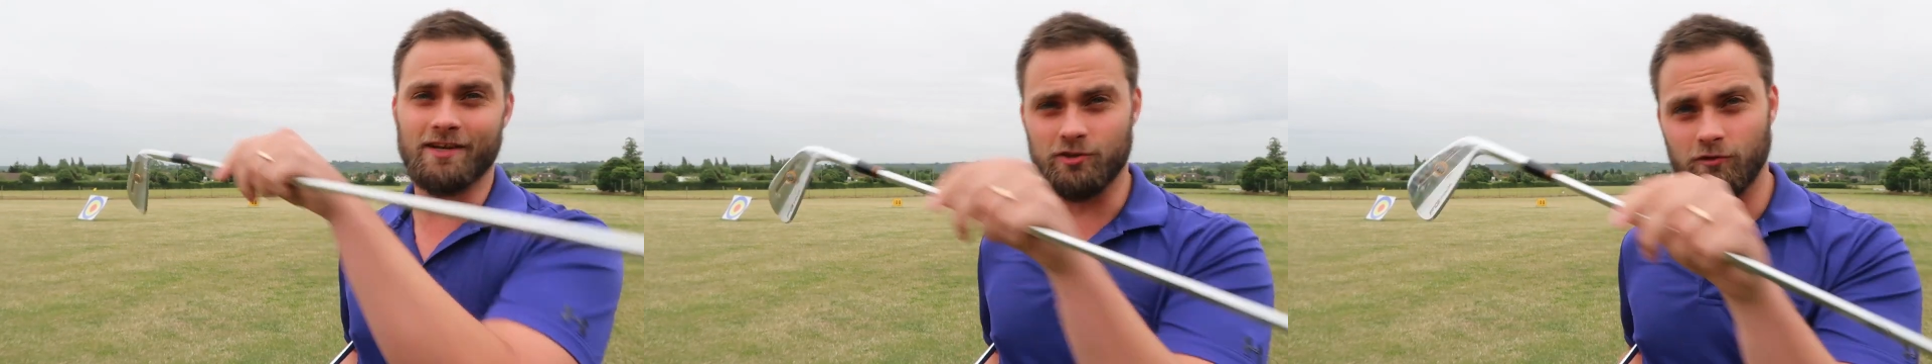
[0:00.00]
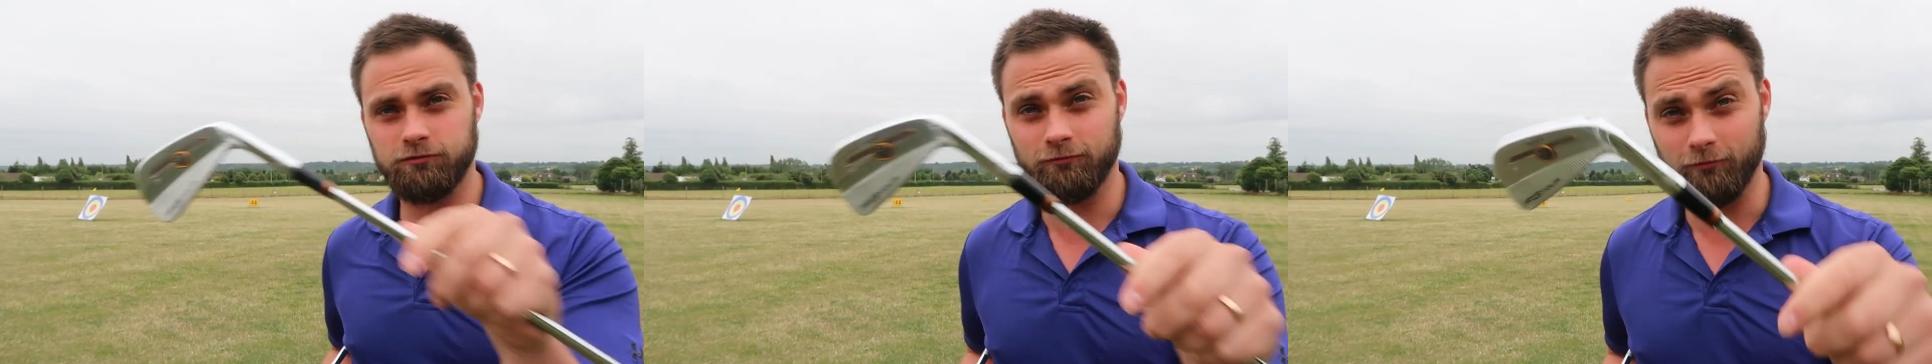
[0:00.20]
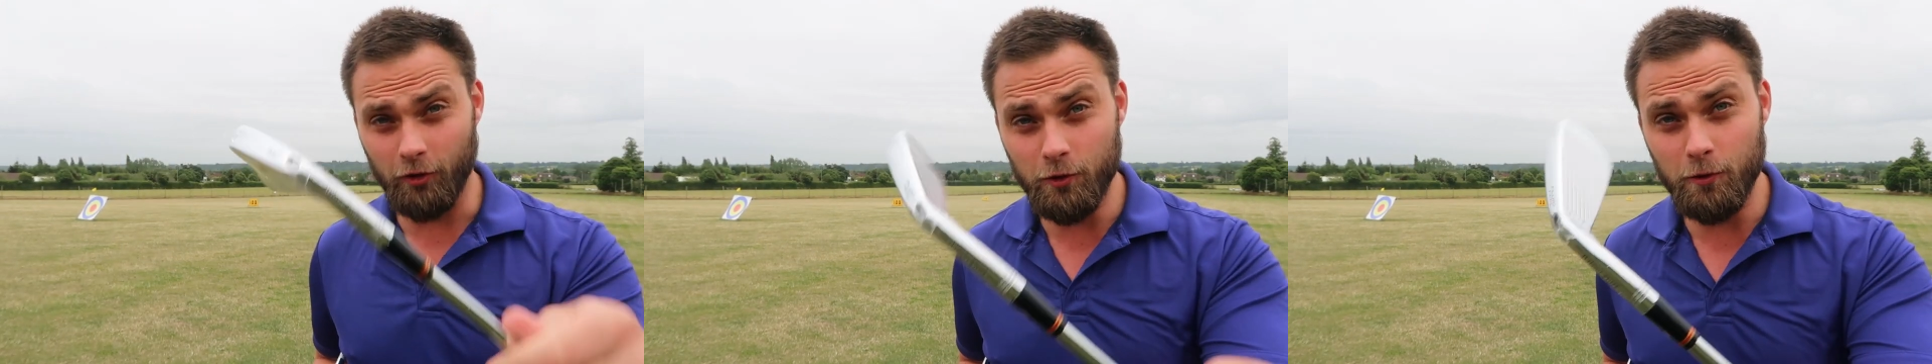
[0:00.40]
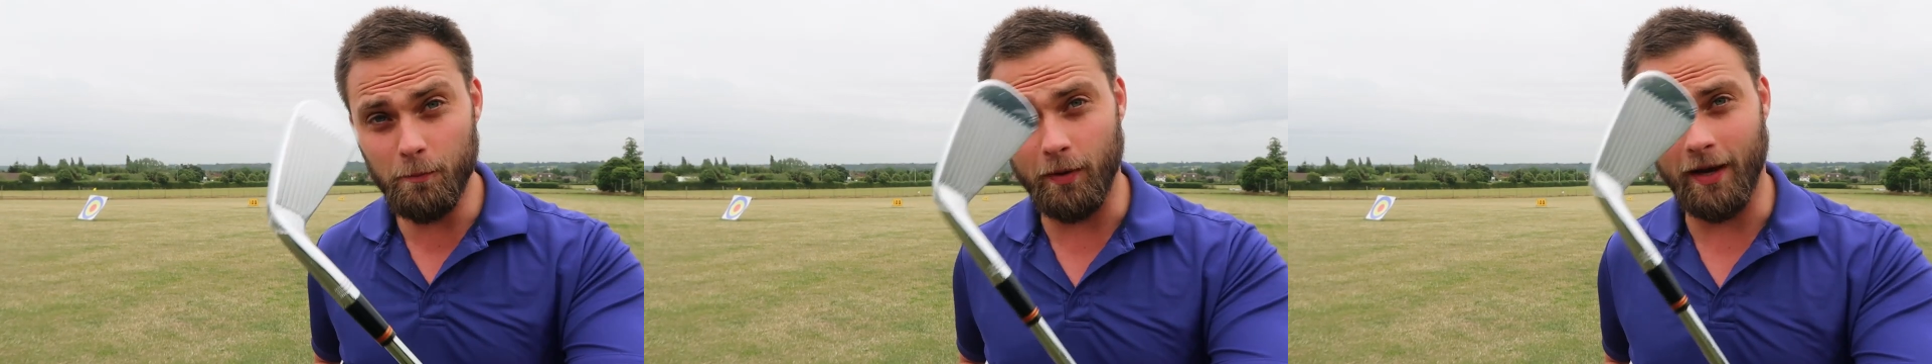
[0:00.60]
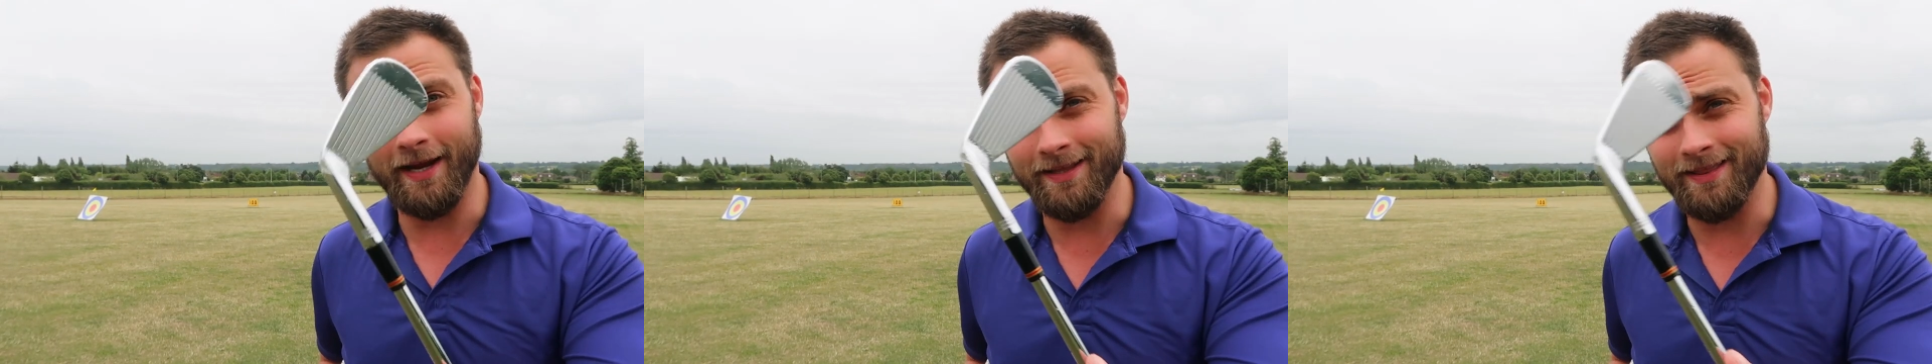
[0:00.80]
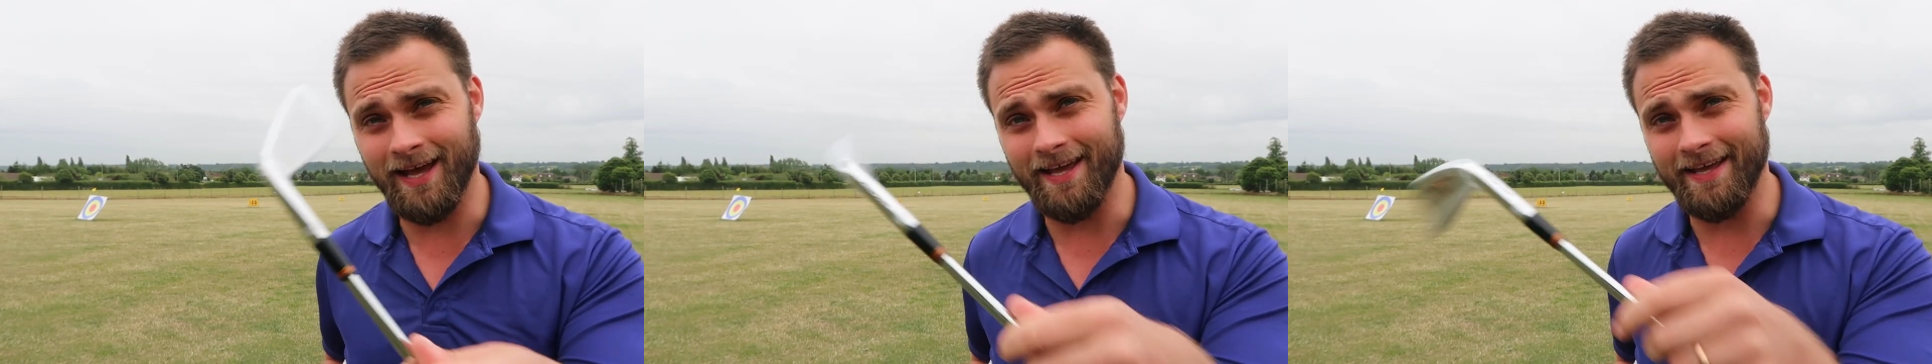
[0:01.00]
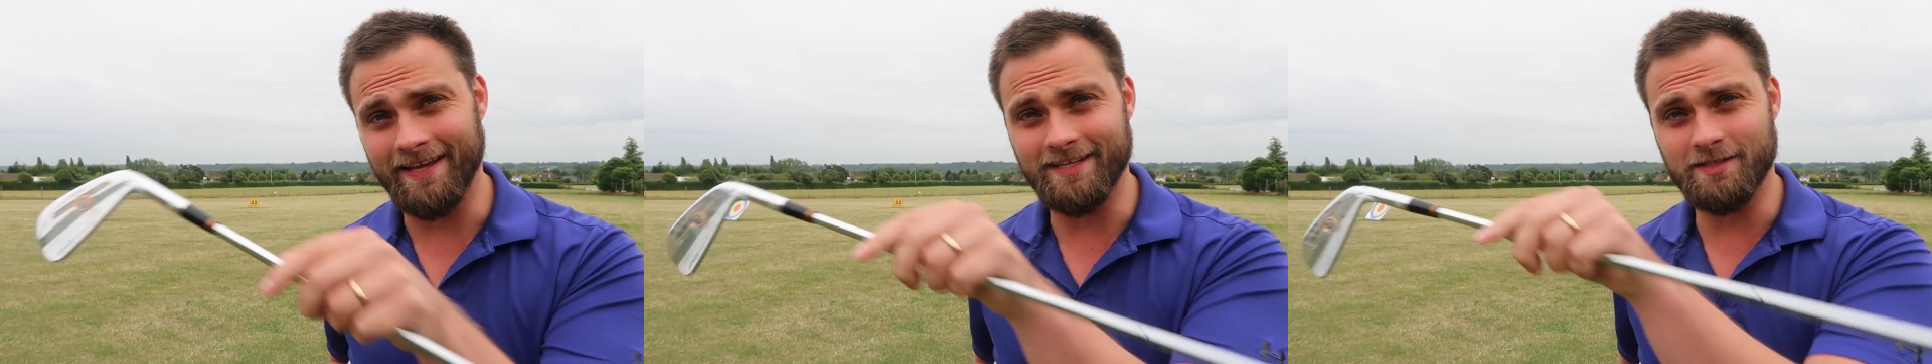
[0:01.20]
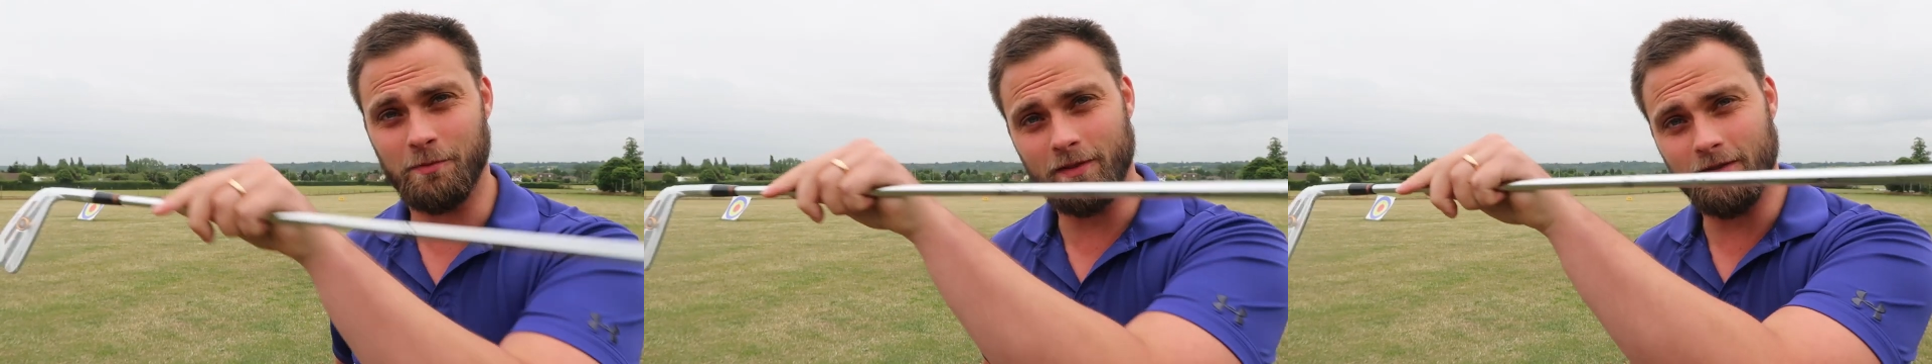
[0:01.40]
a true blade that is,